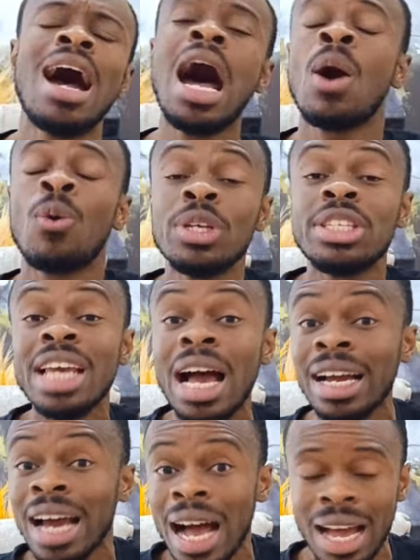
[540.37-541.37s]
Uncle
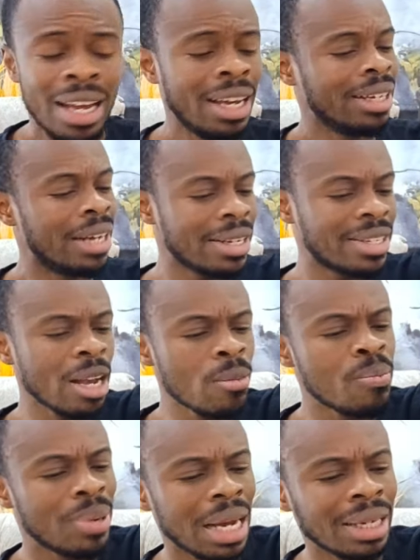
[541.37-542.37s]
Siaga, the same
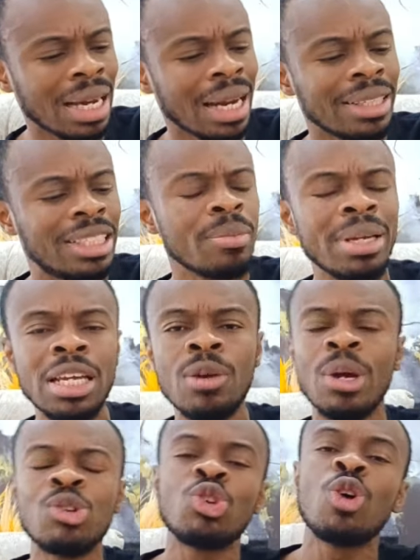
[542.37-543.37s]
Brandon, a Jimmy,
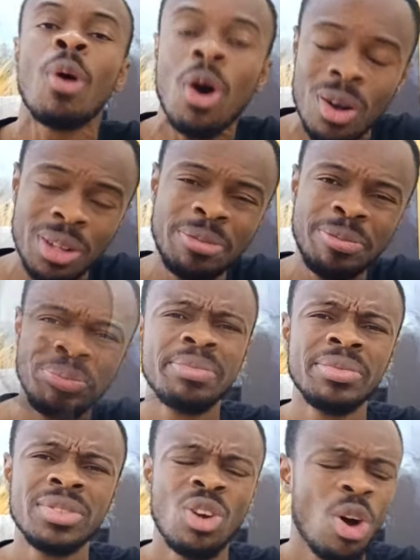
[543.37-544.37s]
we're sober.
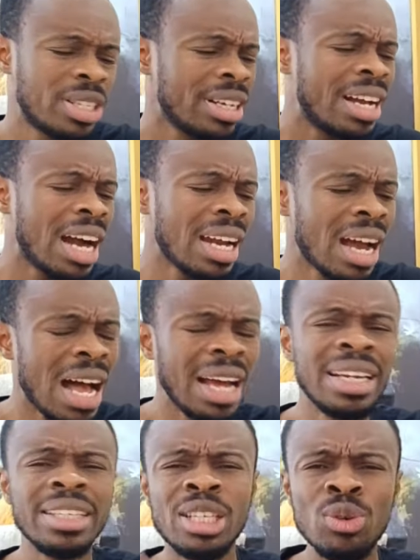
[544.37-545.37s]
Or the Ghana, ha,
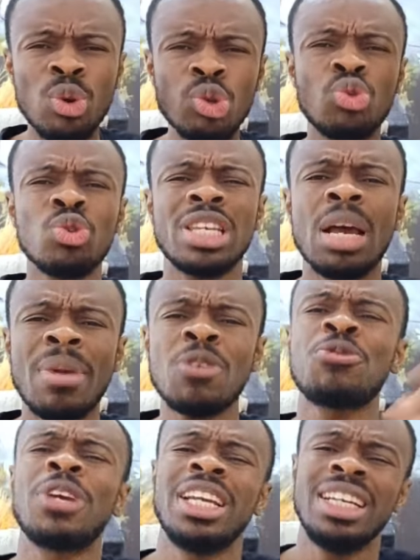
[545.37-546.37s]
Nitikusu,
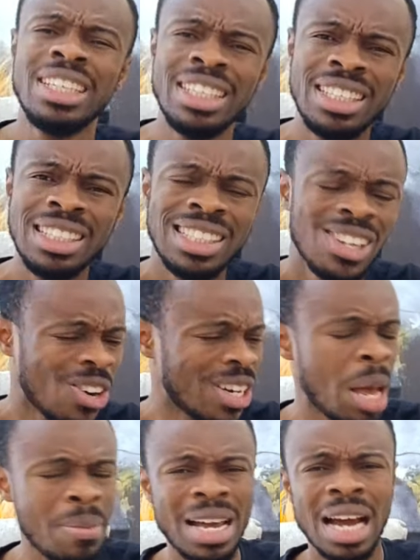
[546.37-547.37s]
Samafin. Or
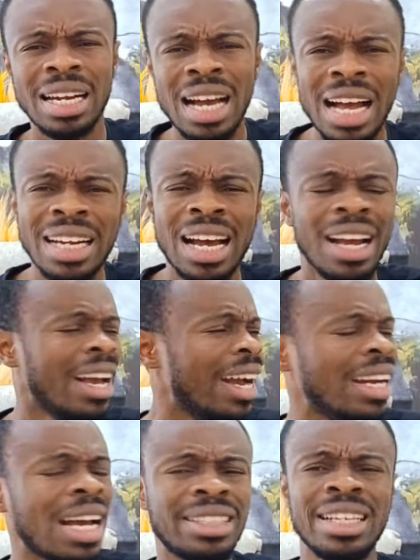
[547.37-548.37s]
Nam Ghana, Hana,
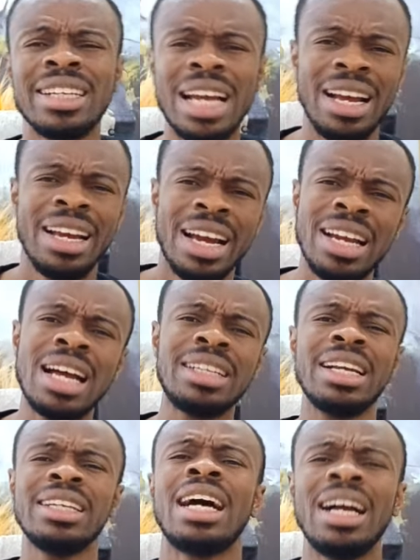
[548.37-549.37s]
and a
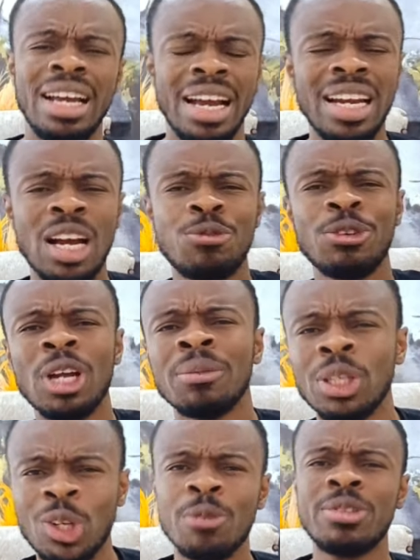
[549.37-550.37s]
cheddar, and a freedom,
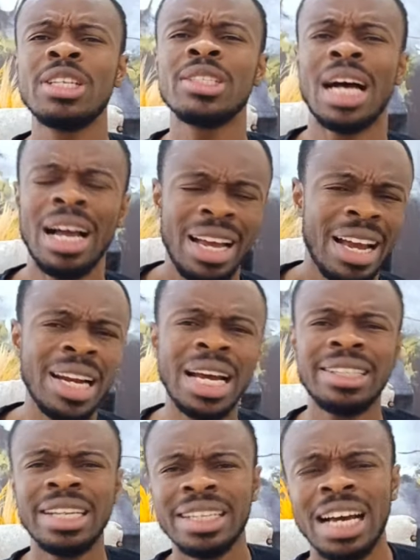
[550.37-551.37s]
Jacob Caesar, and a
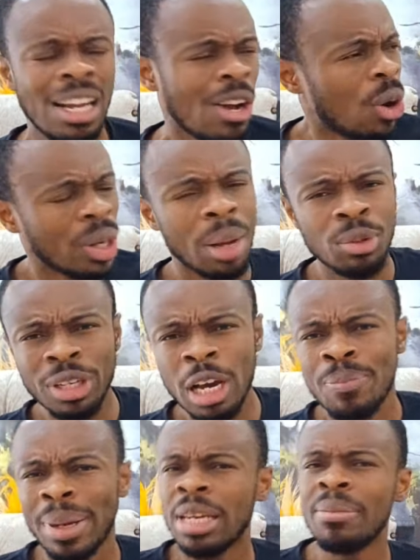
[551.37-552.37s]
cheddar, or Nam UK
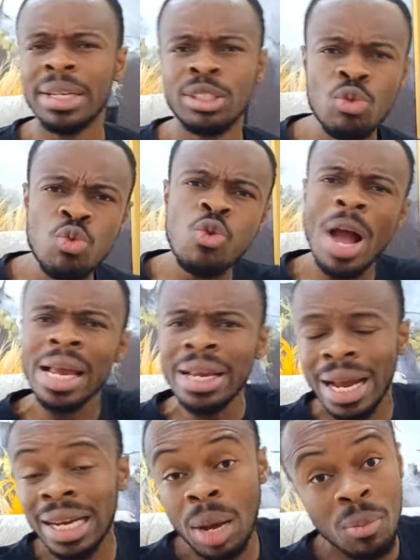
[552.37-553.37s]
Parliament, way,
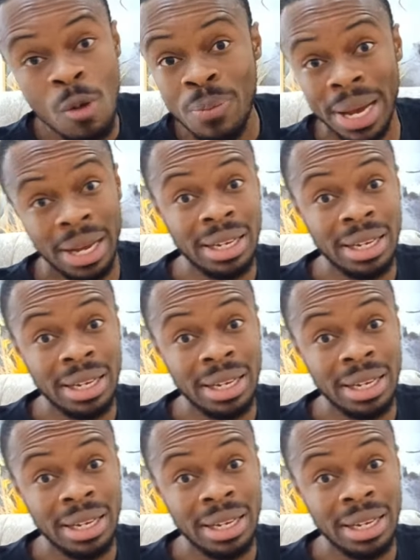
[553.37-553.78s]
and a mope.